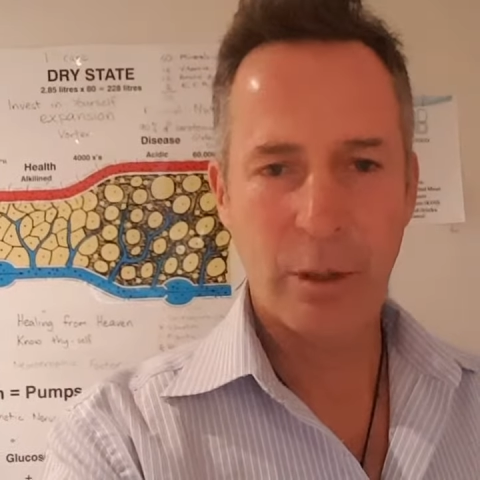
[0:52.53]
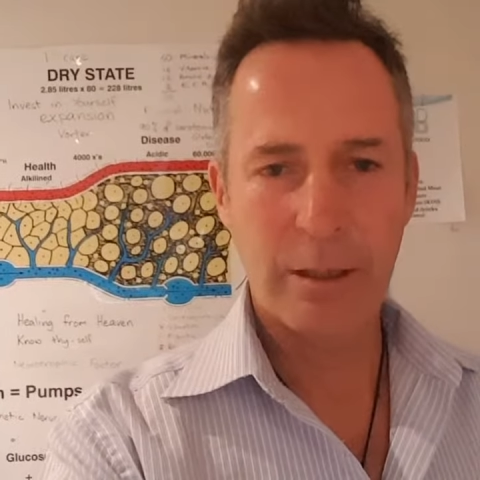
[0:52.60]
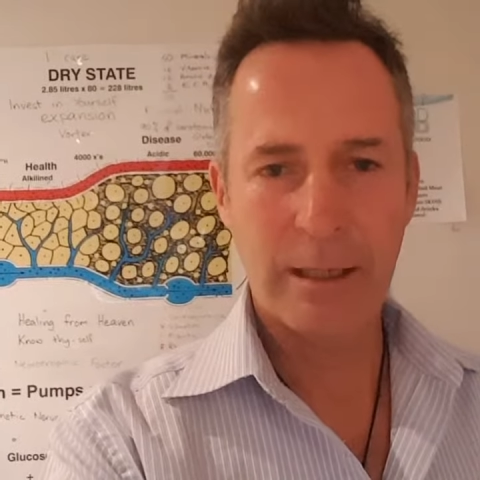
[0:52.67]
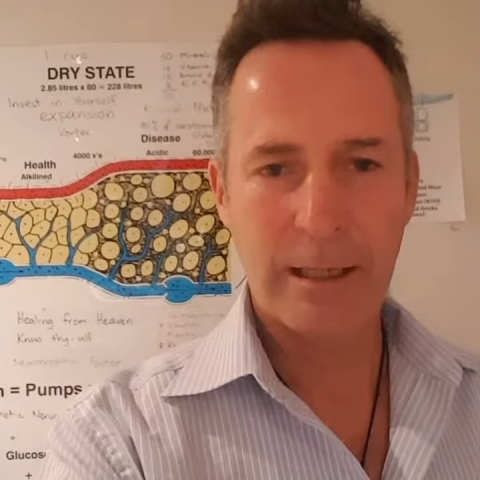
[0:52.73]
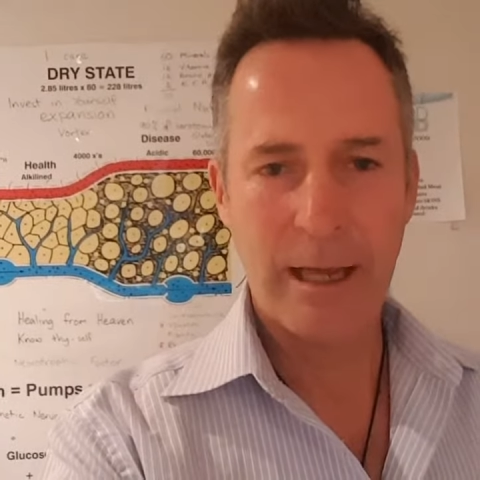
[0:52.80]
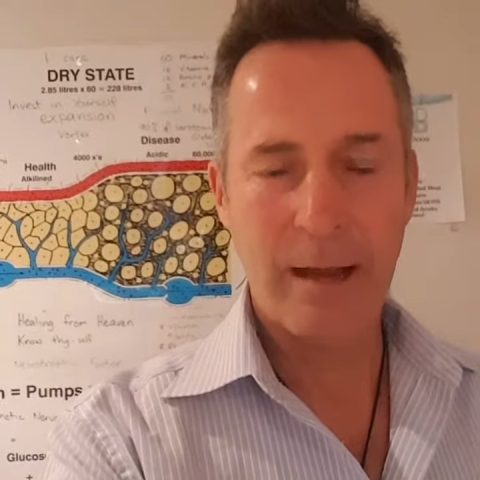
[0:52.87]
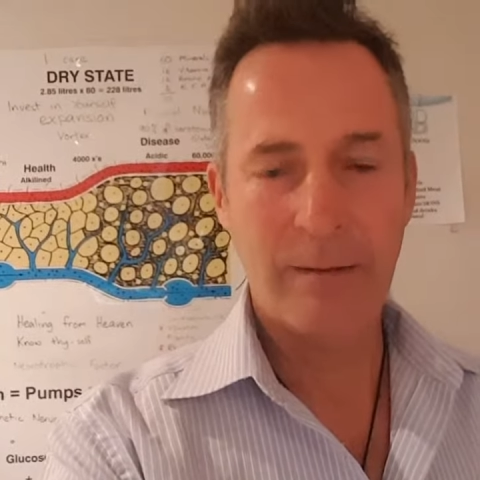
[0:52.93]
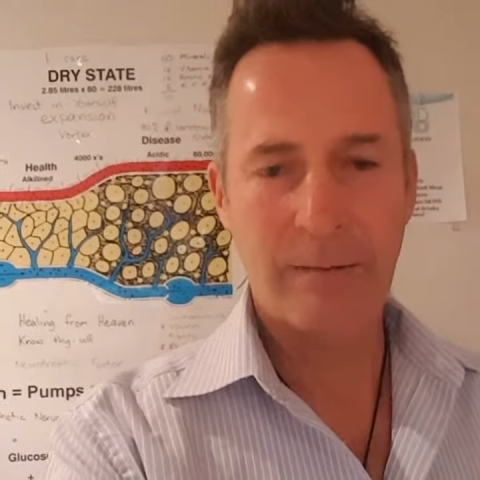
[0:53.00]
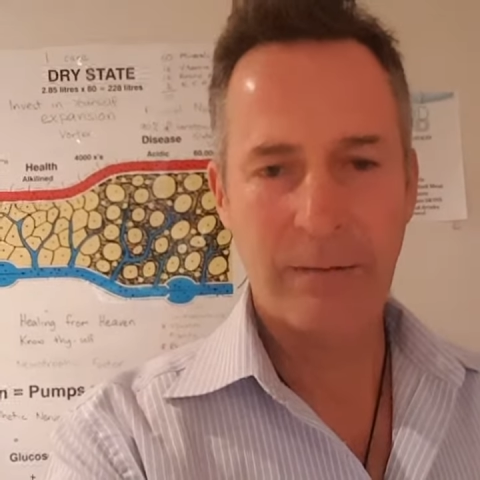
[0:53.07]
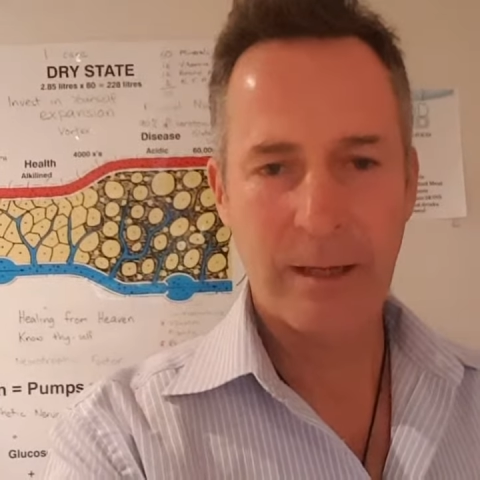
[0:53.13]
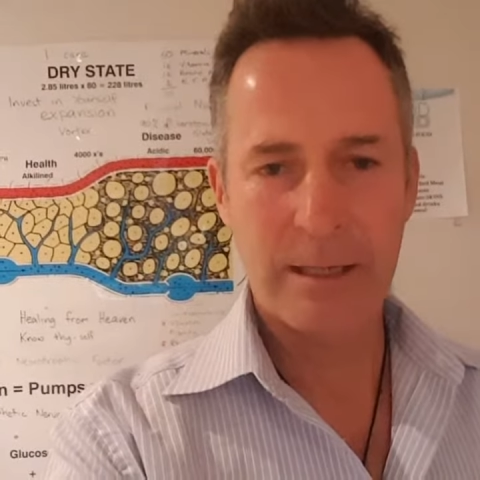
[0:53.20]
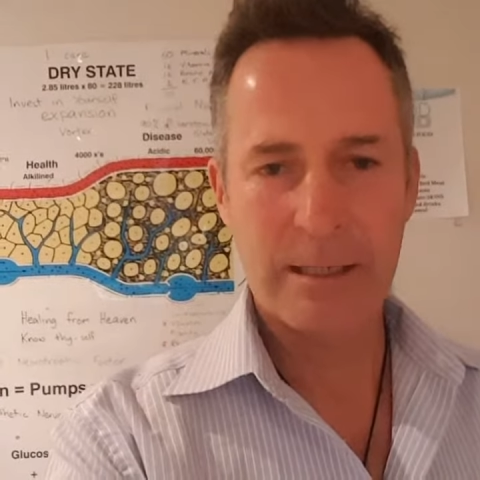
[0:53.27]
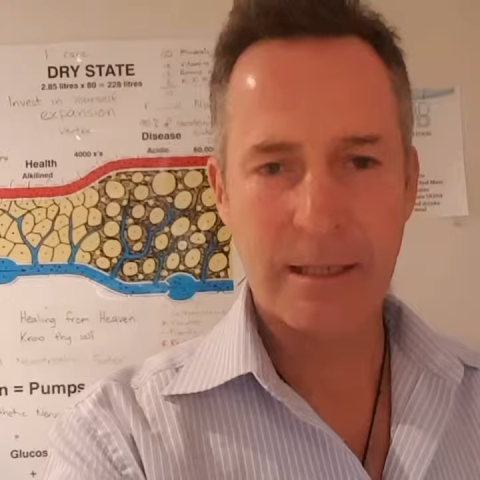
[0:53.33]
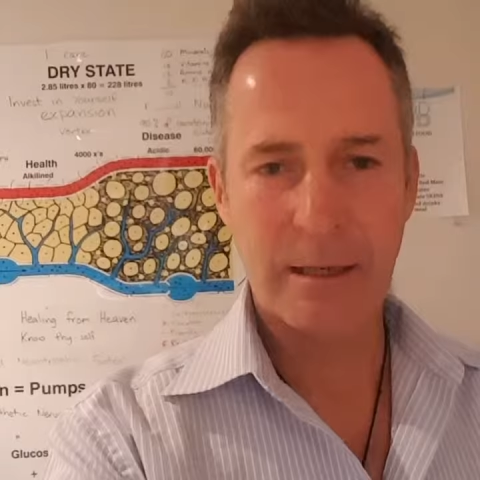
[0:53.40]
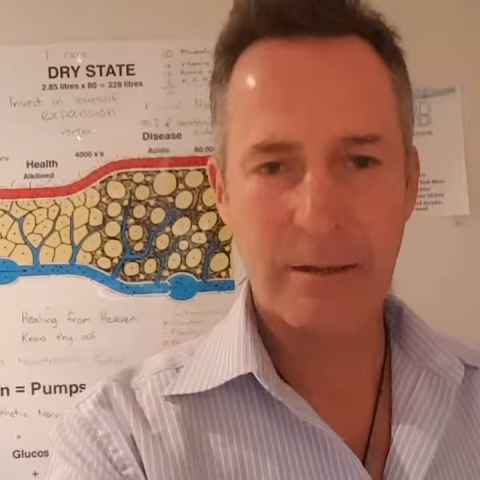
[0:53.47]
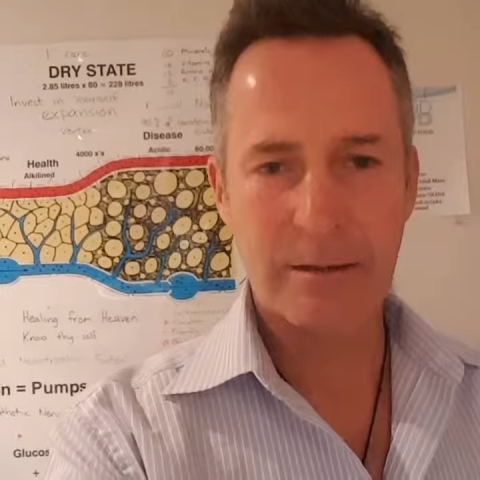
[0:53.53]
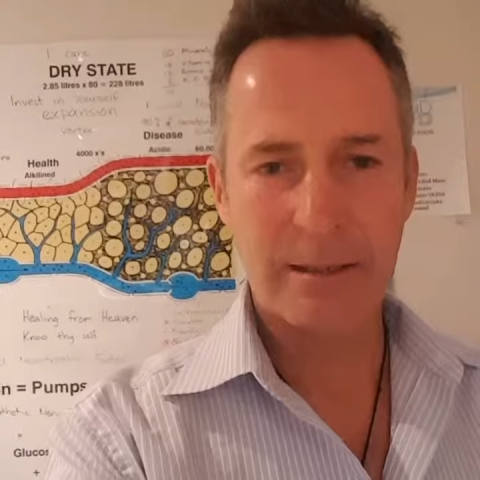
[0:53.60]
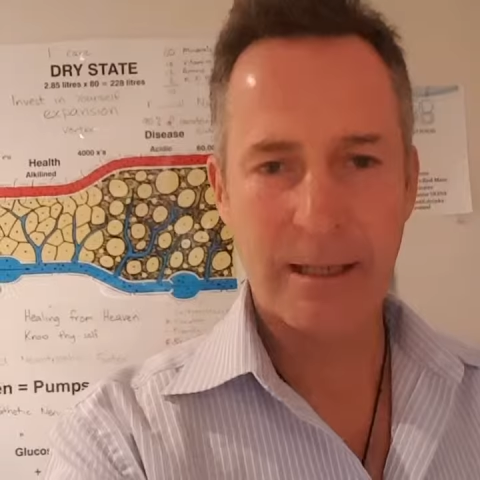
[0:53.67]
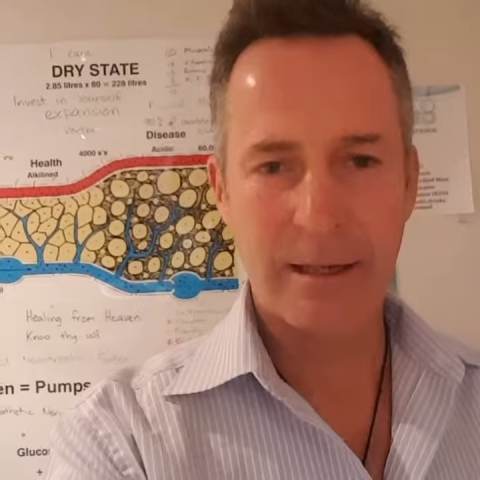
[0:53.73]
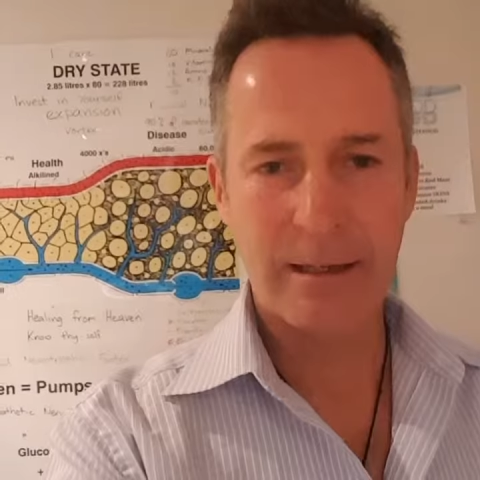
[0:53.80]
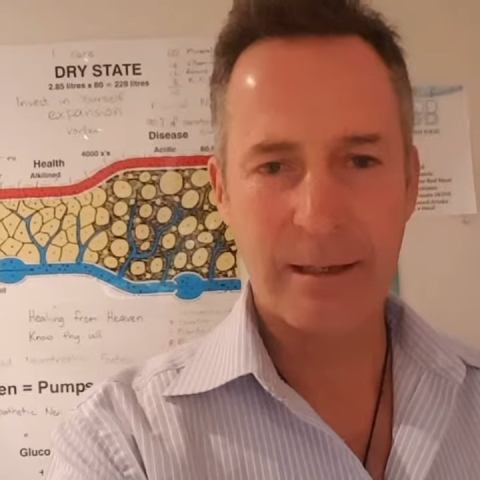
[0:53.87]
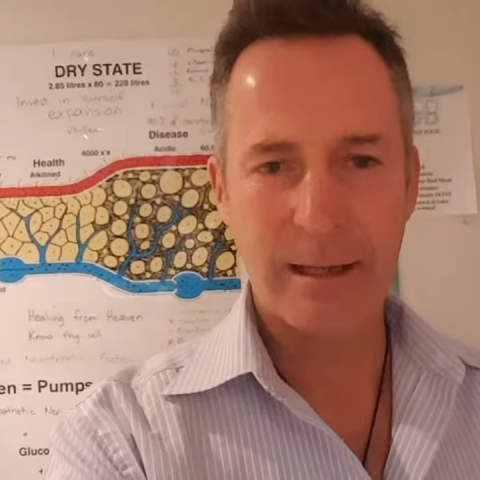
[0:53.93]
body and face a lot
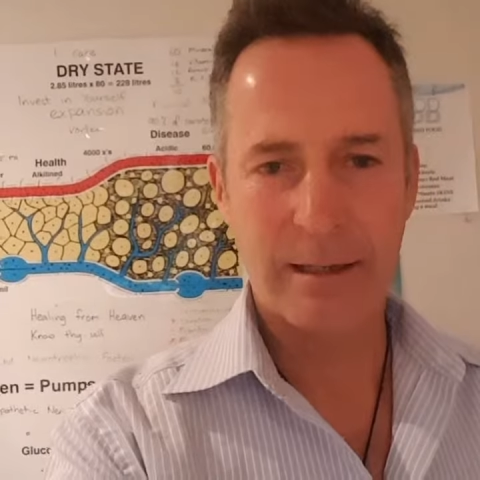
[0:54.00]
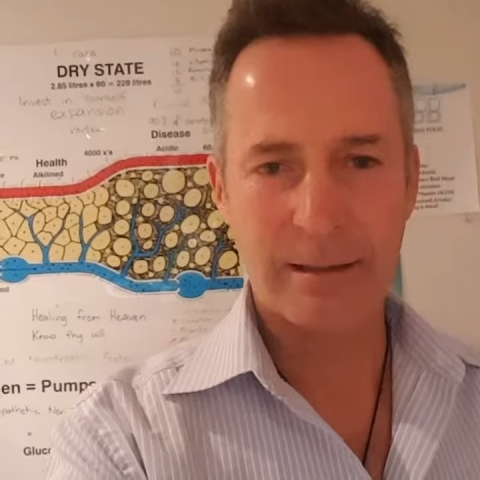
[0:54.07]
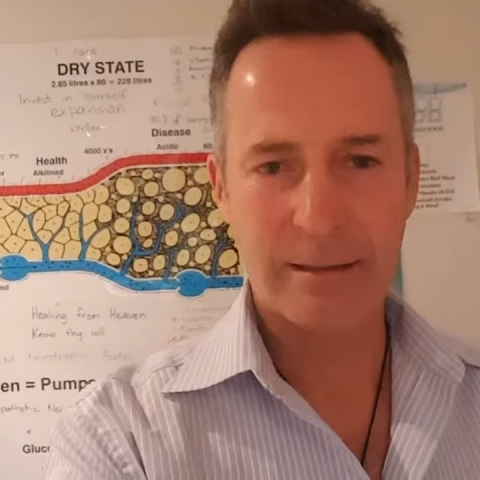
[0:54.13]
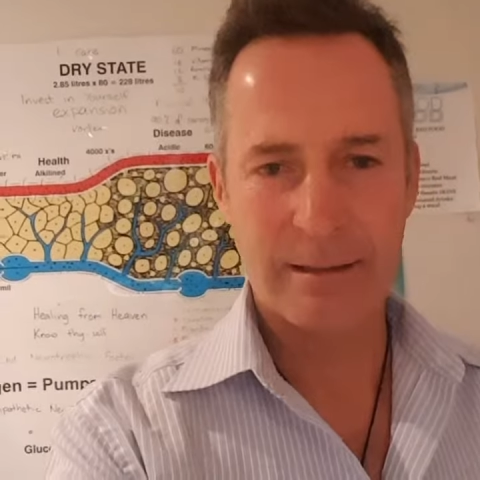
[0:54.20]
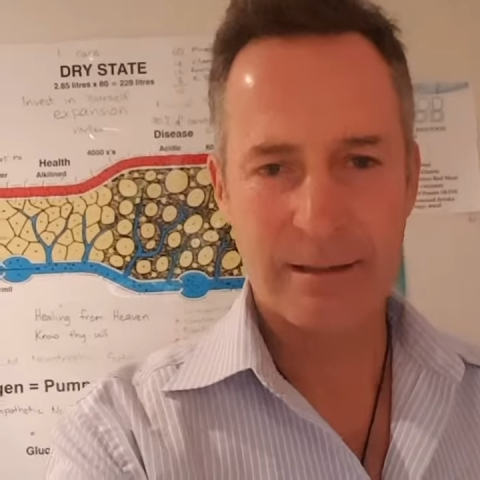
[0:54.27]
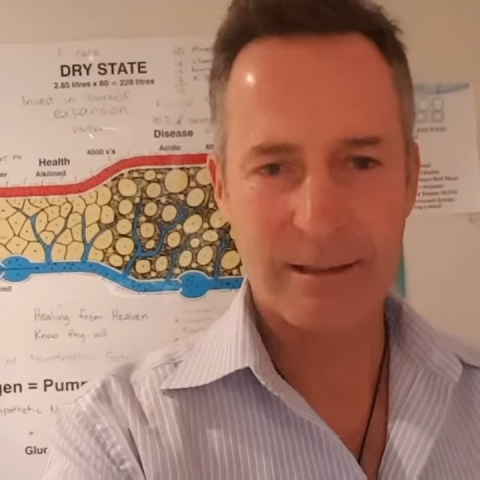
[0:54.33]
younger.